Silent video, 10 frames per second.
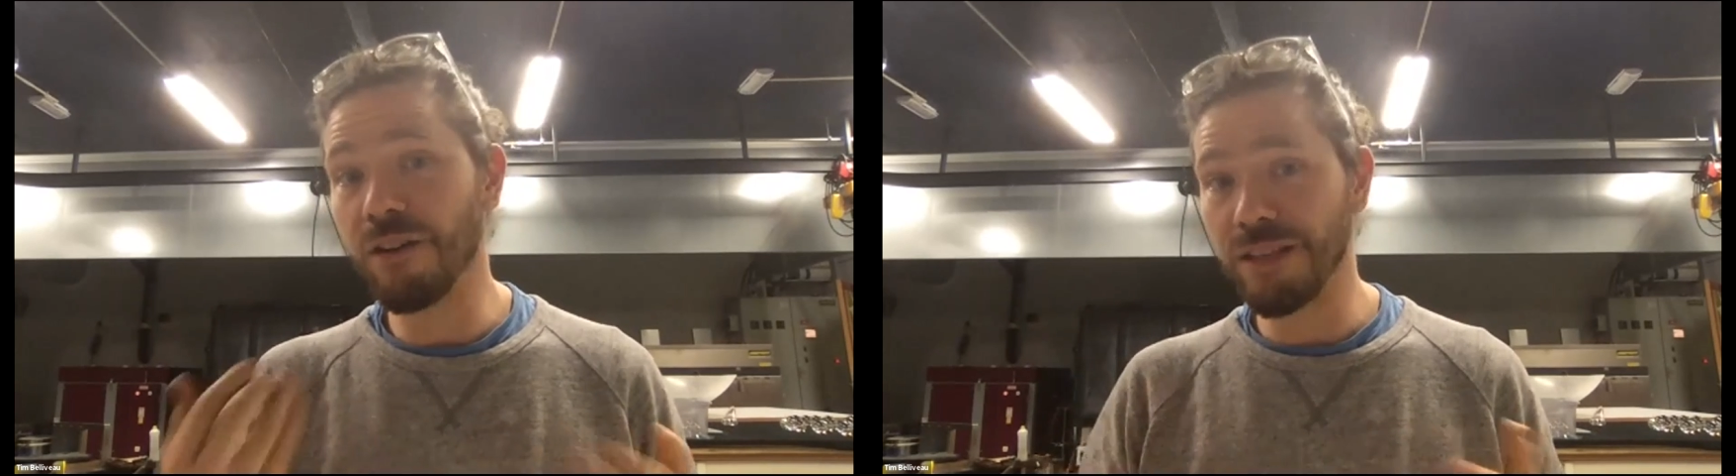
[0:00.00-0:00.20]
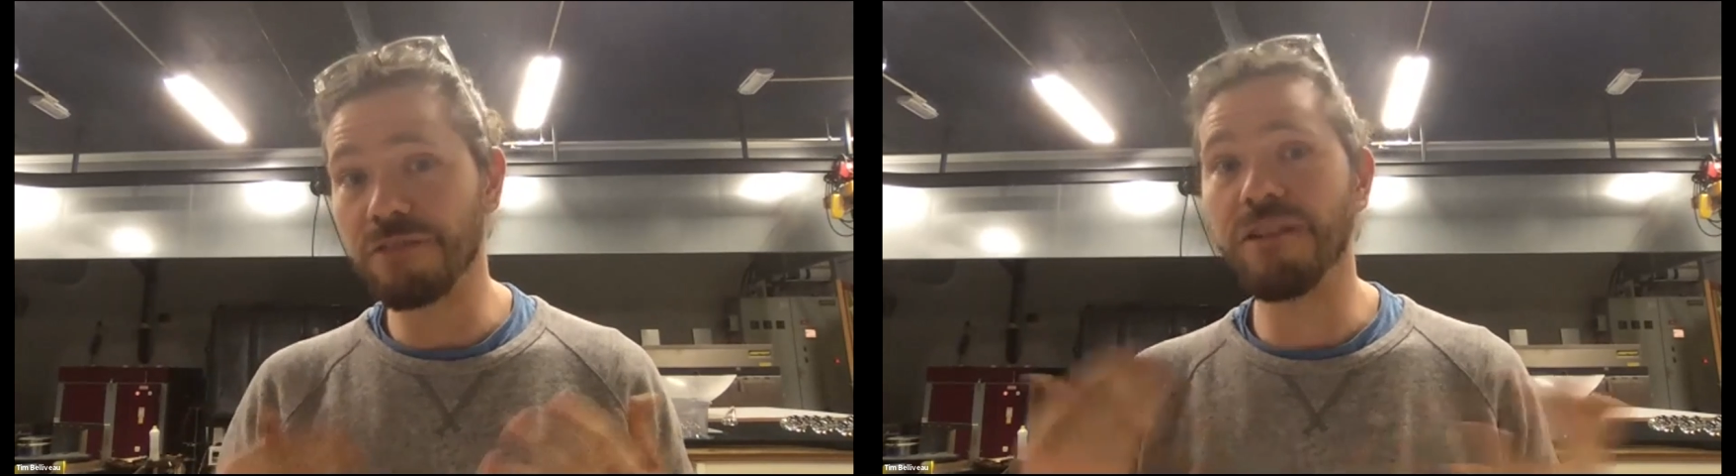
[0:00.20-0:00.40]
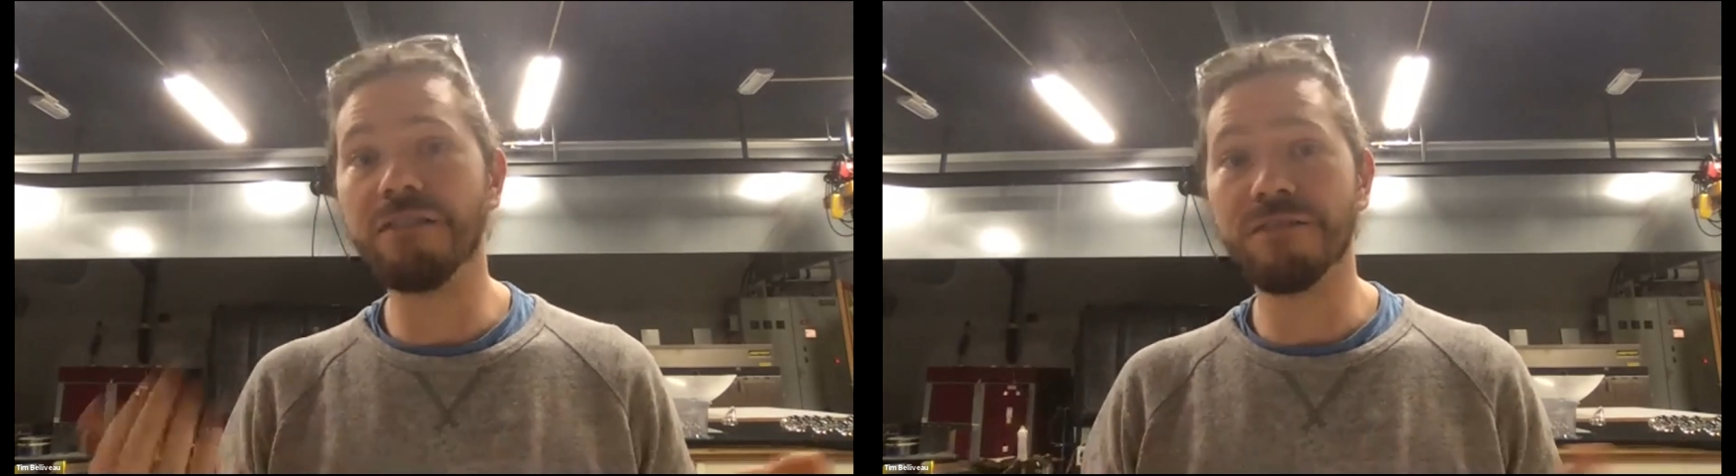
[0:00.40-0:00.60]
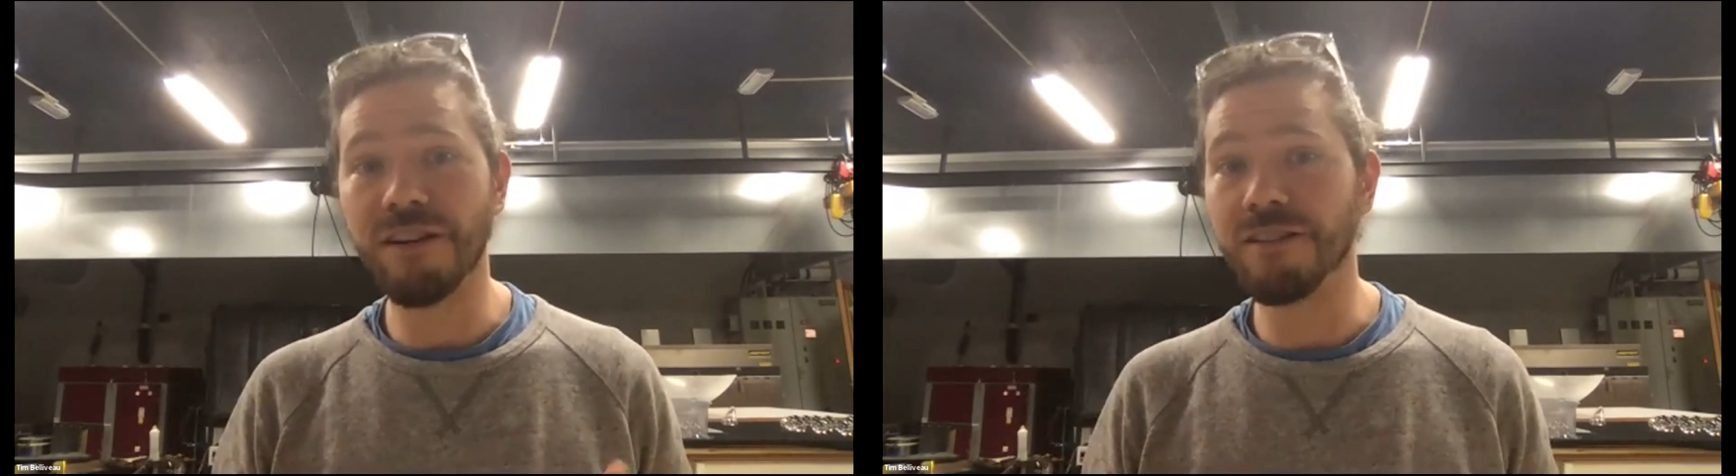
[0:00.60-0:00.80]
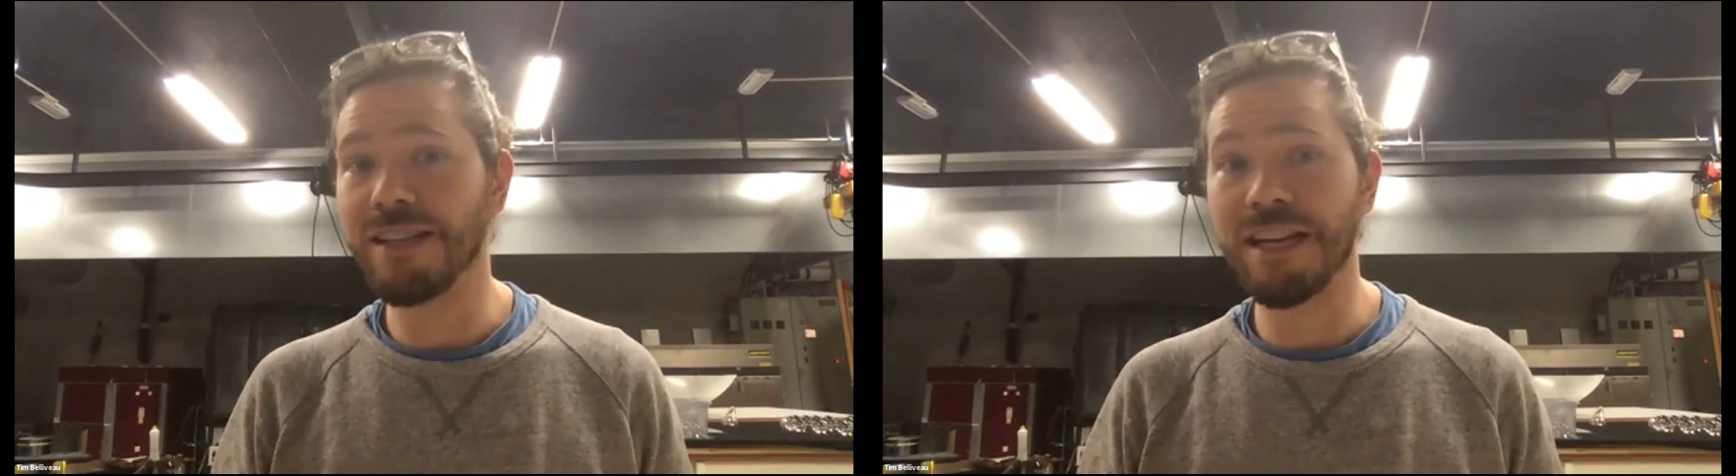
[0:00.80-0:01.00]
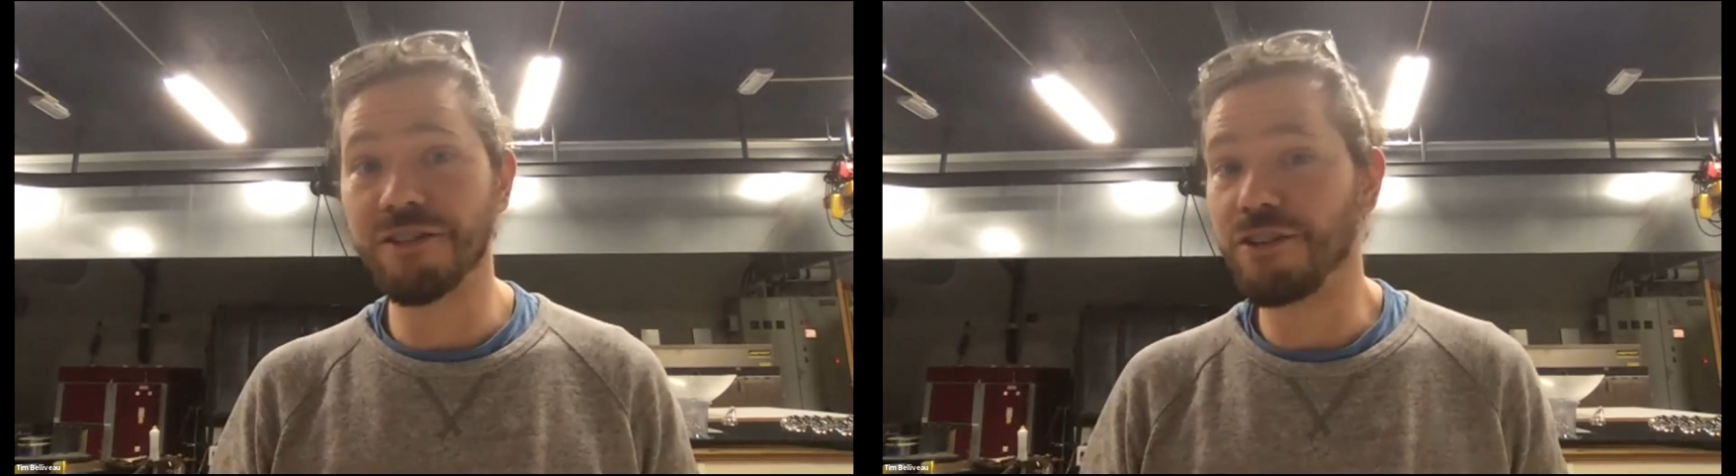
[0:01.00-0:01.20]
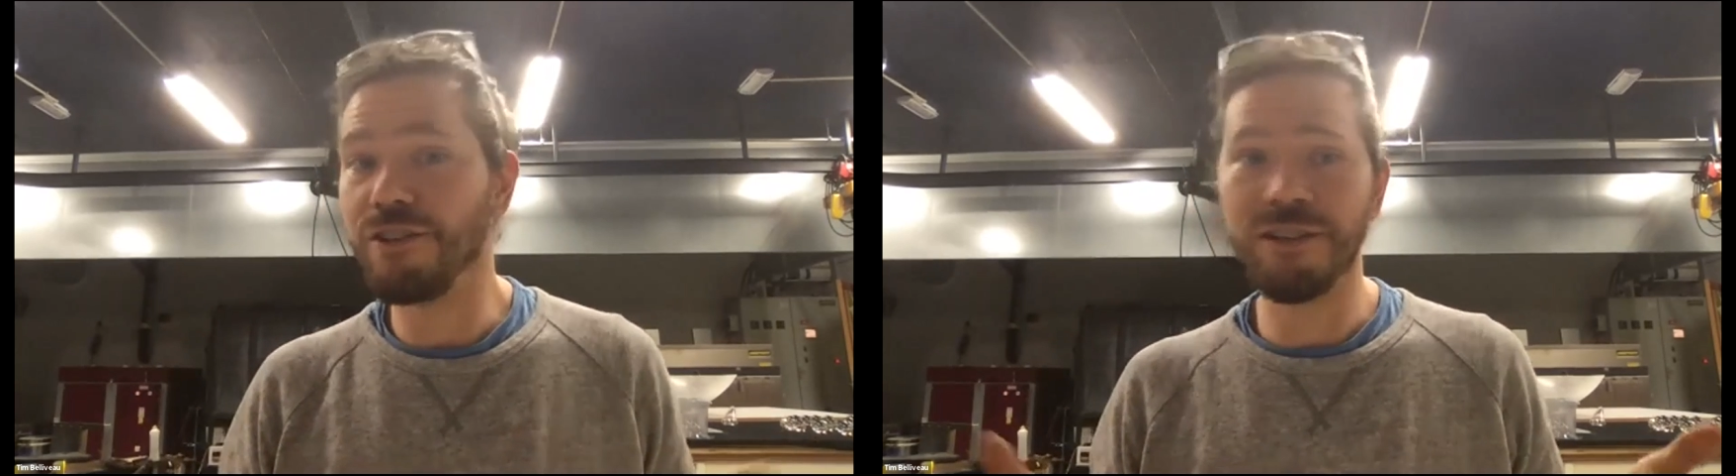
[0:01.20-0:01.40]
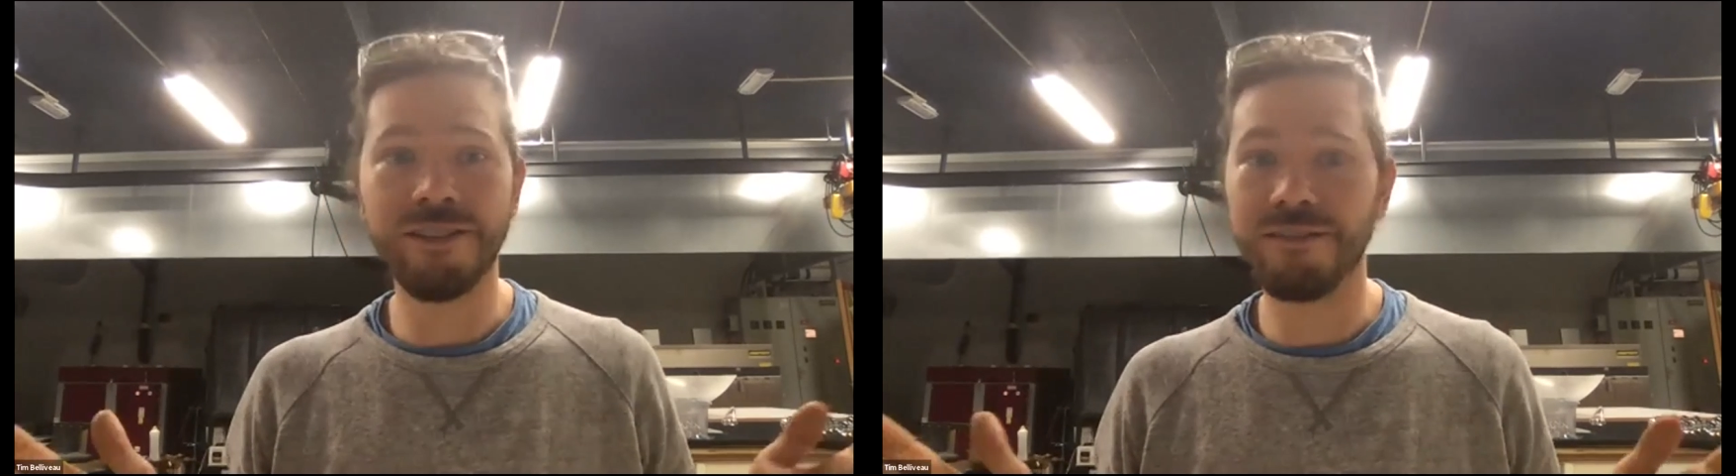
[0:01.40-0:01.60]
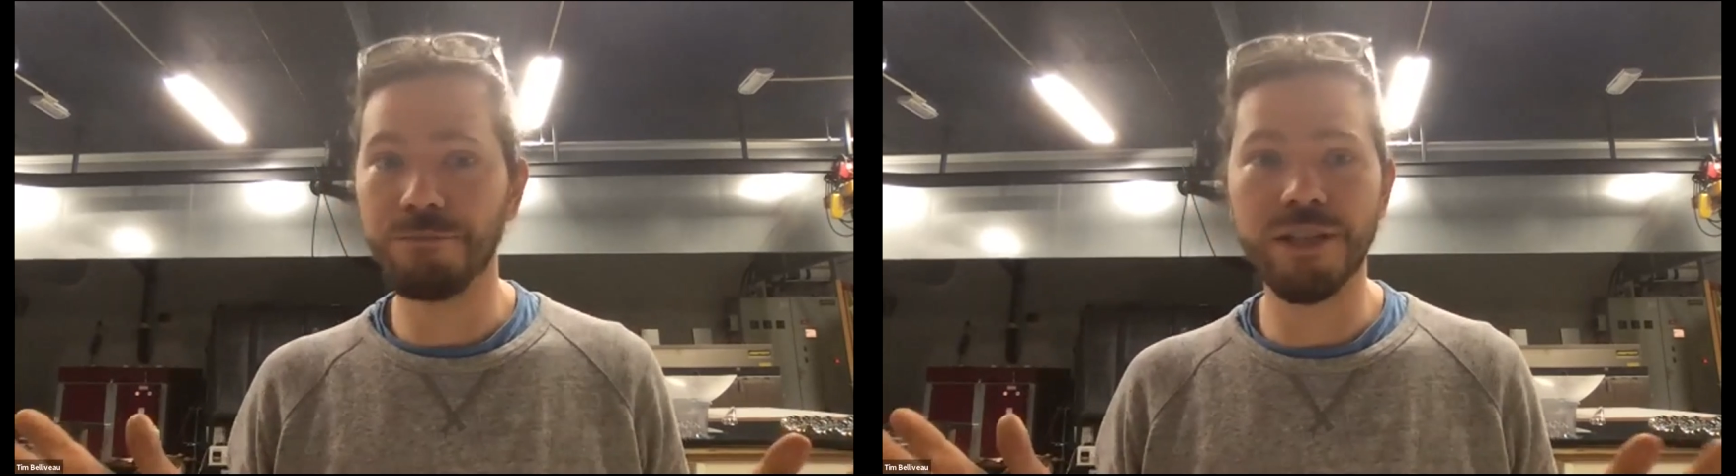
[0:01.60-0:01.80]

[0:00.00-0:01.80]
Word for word: all these great results and I just couldn't